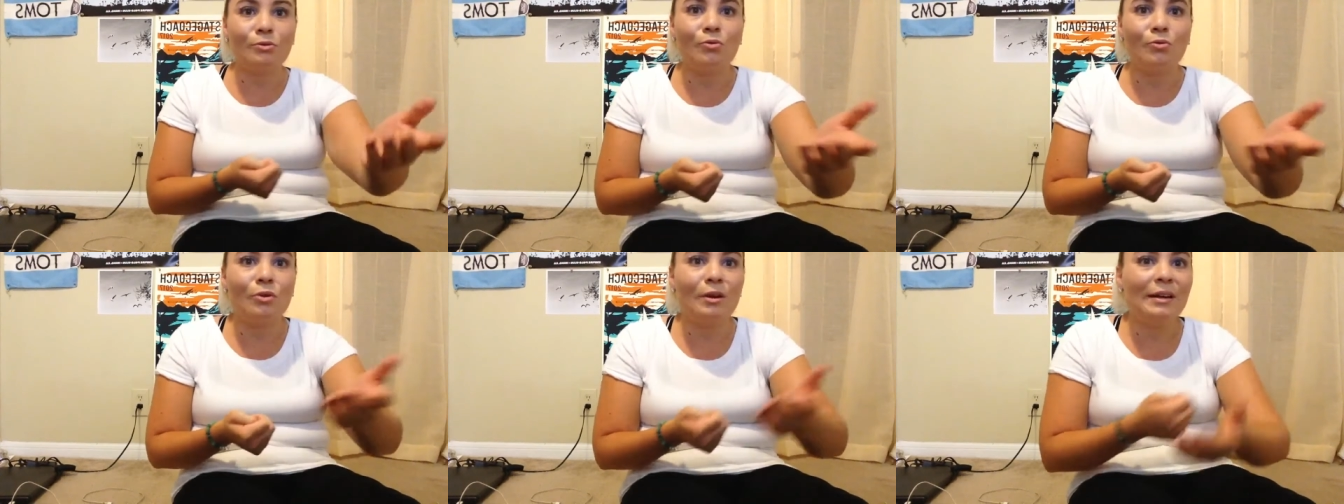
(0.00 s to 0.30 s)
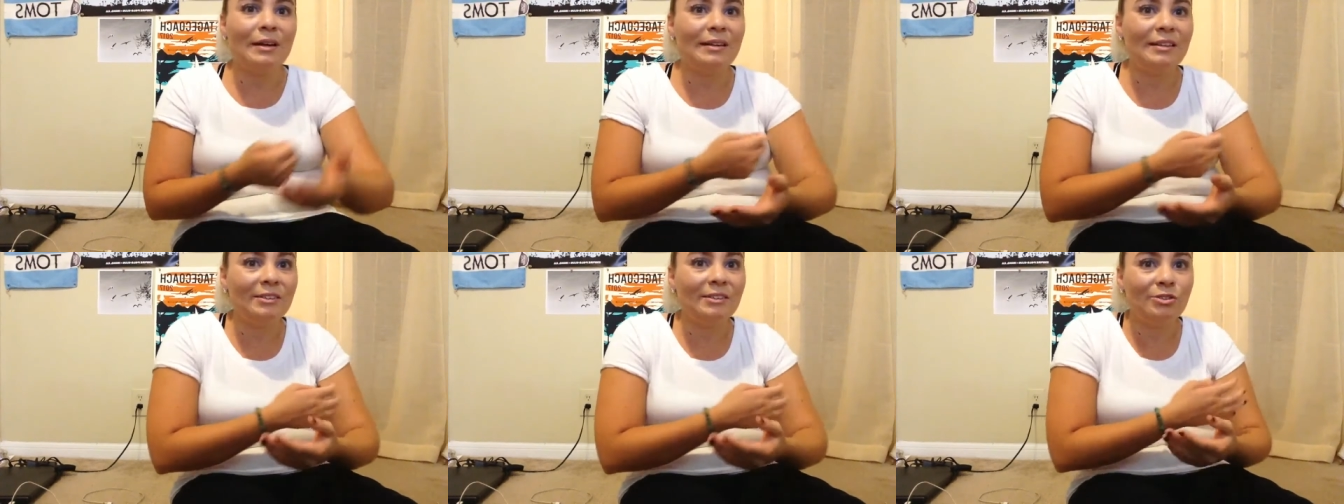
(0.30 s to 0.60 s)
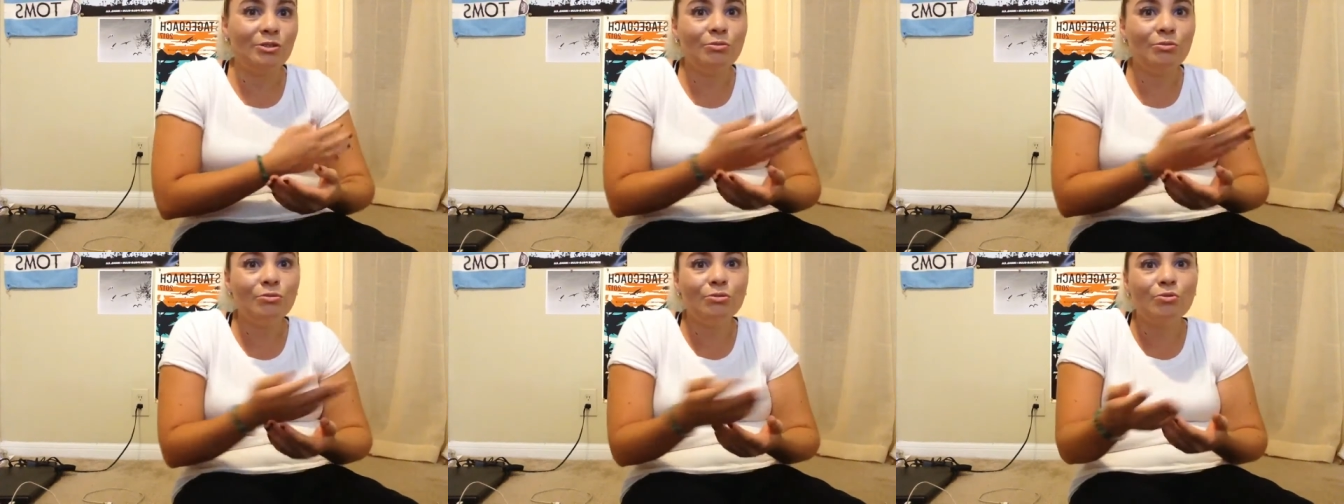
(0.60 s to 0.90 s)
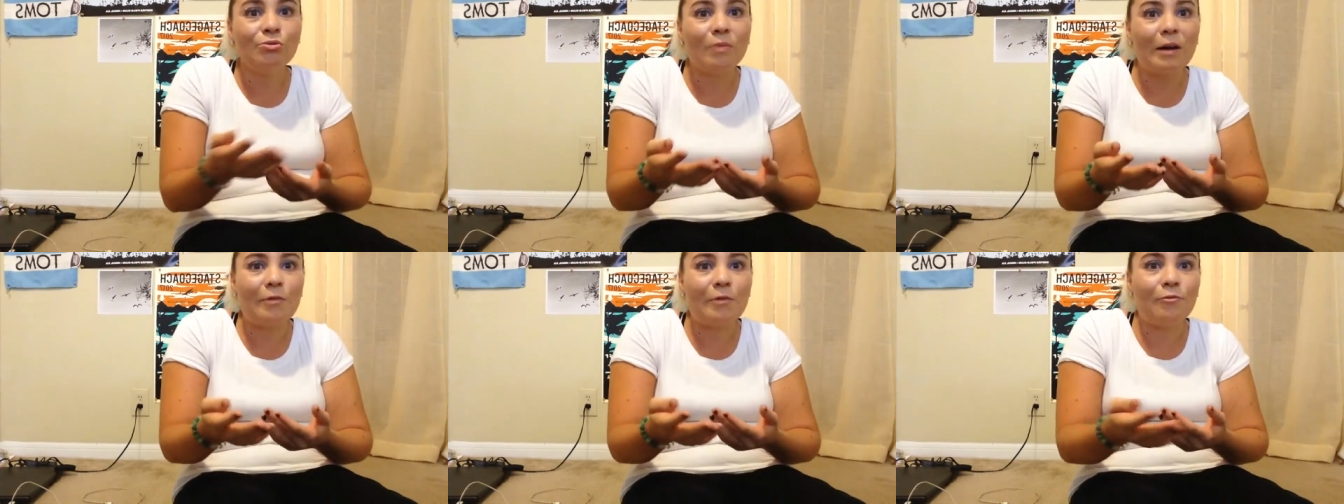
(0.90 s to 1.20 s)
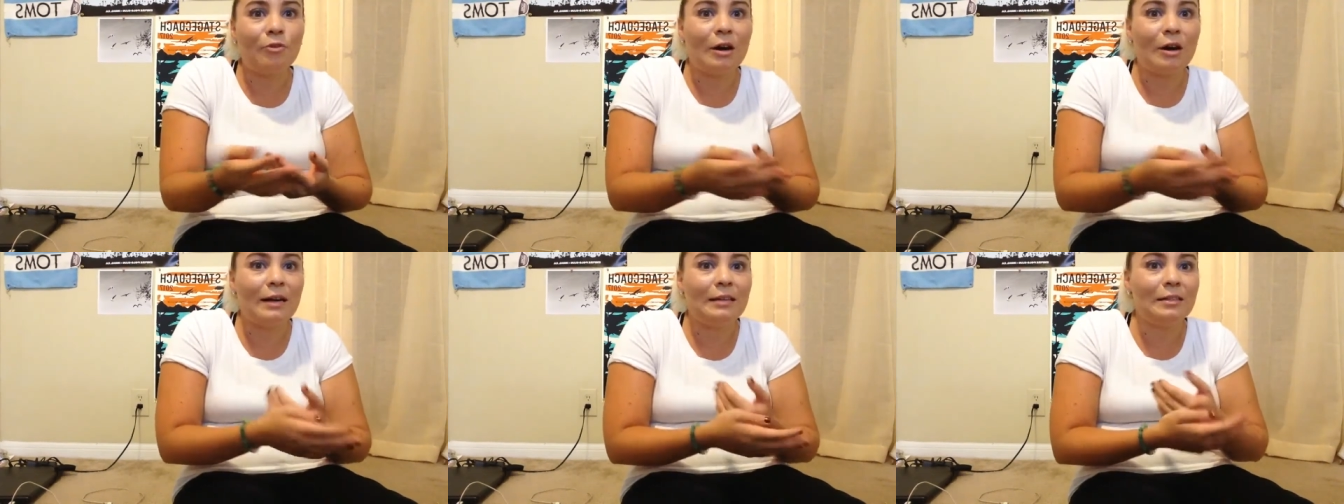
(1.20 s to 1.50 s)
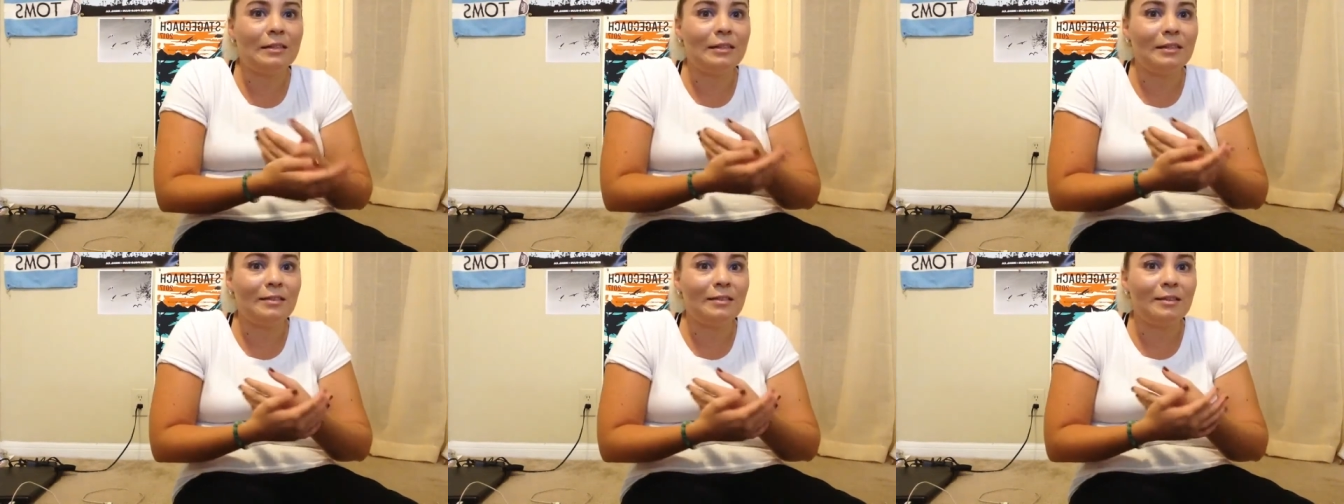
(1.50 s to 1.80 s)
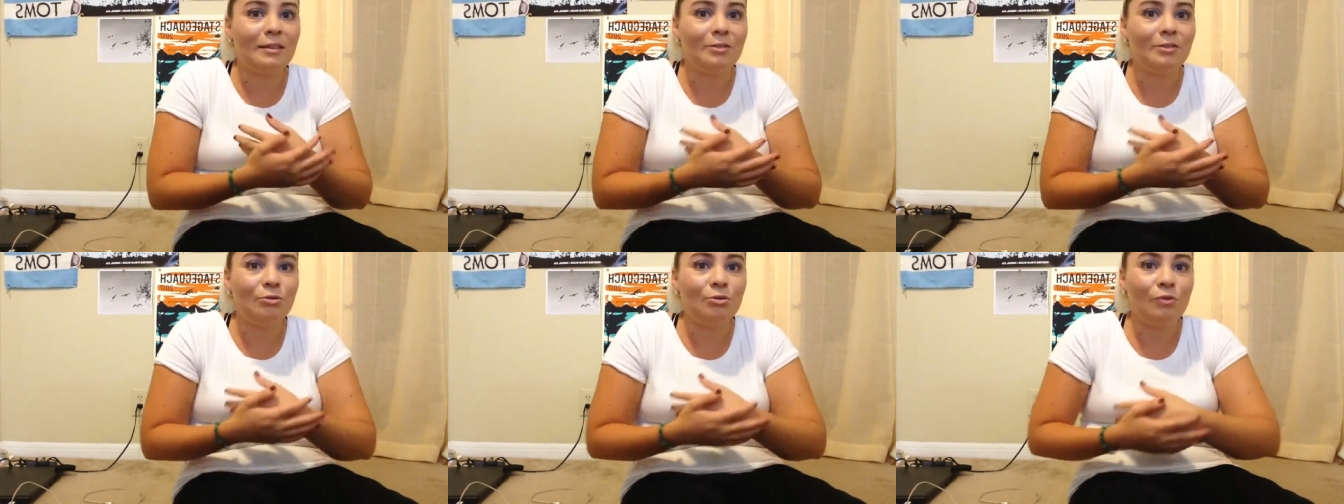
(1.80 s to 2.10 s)
school and I didn't choose the right friends,
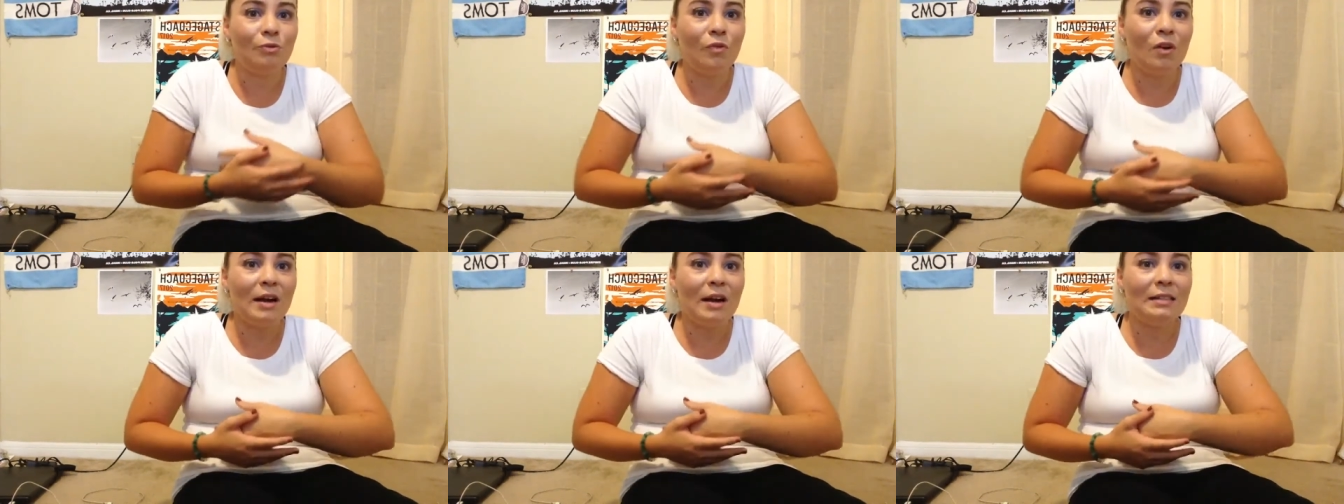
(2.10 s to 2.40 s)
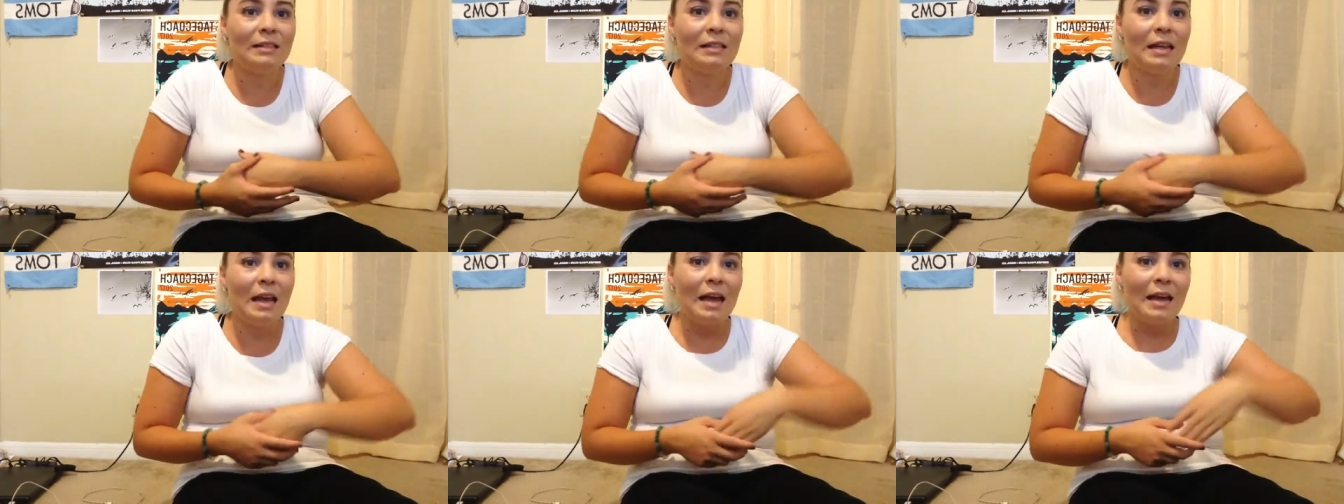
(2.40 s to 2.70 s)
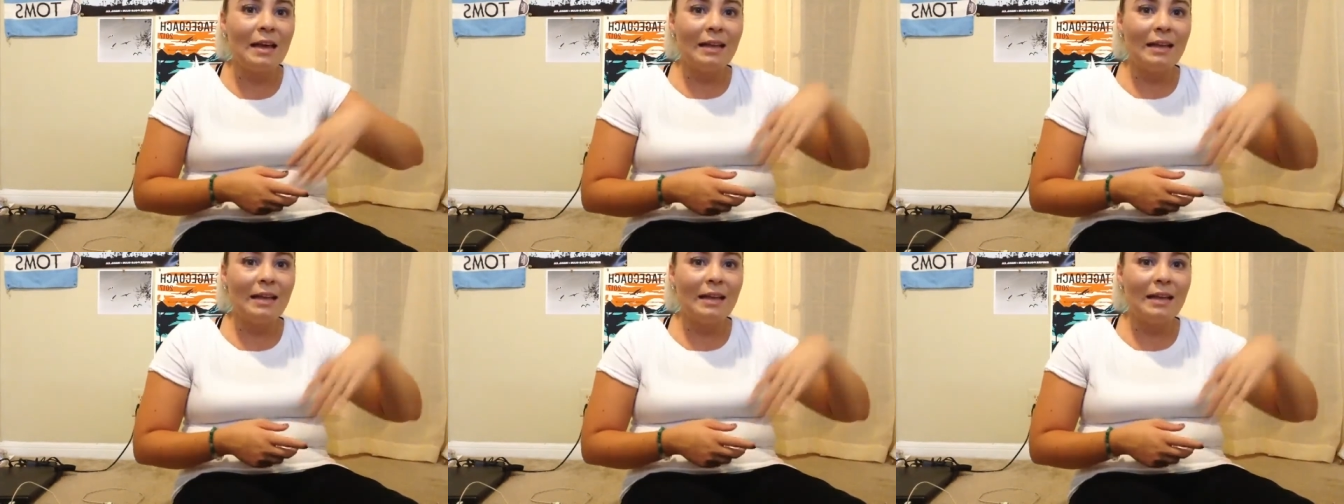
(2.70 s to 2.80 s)
because I choose friends